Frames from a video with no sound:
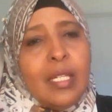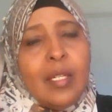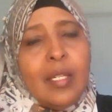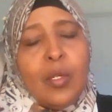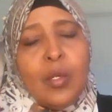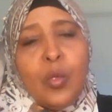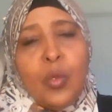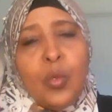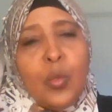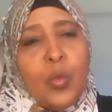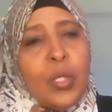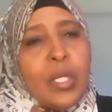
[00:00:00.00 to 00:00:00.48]

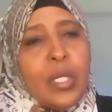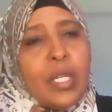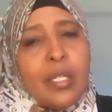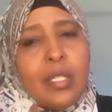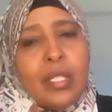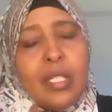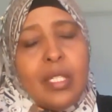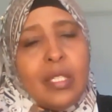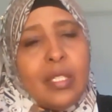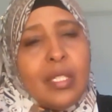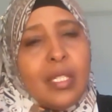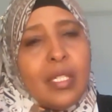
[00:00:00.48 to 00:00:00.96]
who were
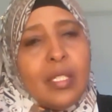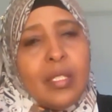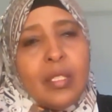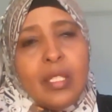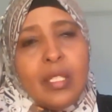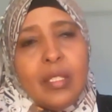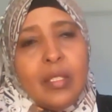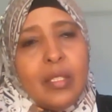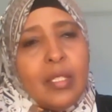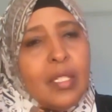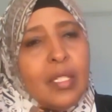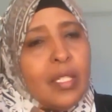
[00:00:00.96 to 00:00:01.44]

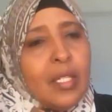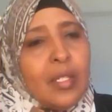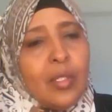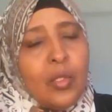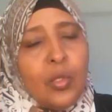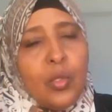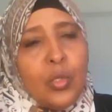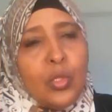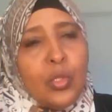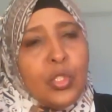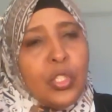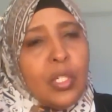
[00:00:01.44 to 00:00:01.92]
either
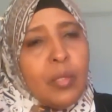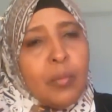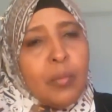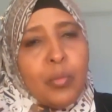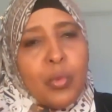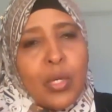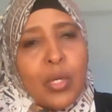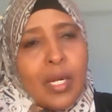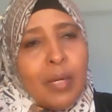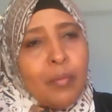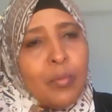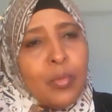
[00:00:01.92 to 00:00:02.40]
using
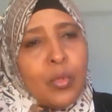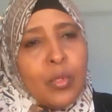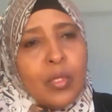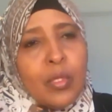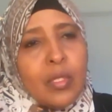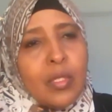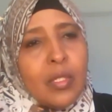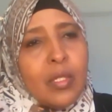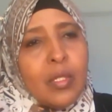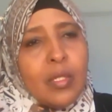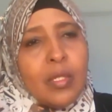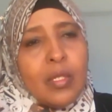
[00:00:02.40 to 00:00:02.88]

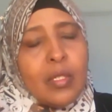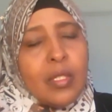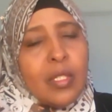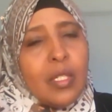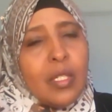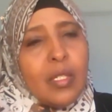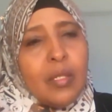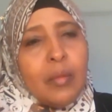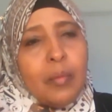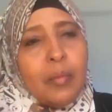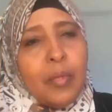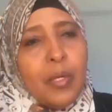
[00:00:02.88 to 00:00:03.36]
Brambur
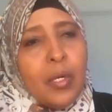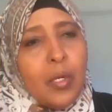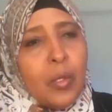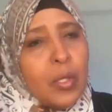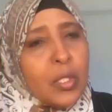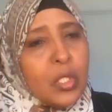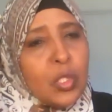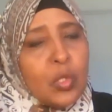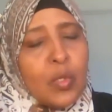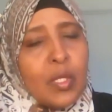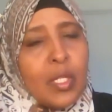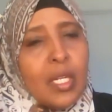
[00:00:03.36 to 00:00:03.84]
or
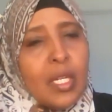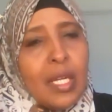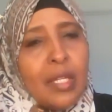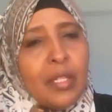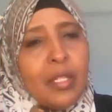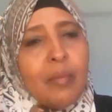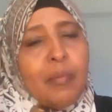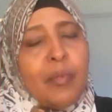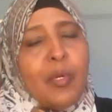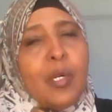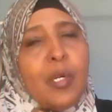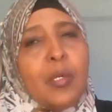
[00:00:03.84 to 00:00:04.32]
poetry,
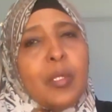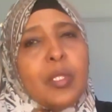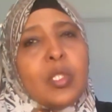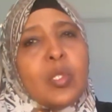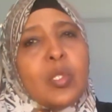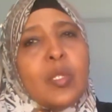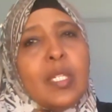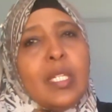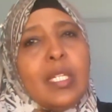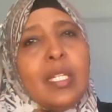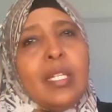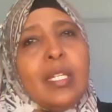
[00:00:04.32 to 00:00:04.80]
other
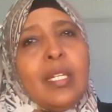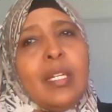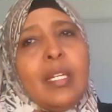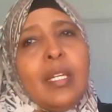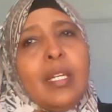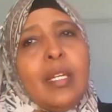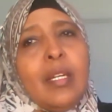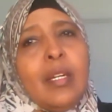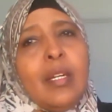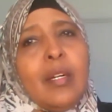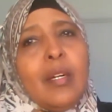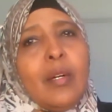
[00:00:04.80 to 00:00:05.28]
poetry,
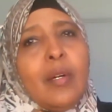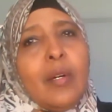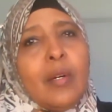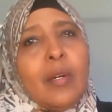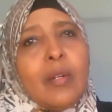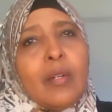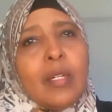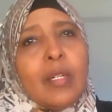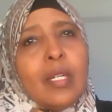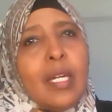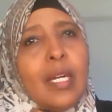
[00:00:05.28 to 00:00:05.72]
or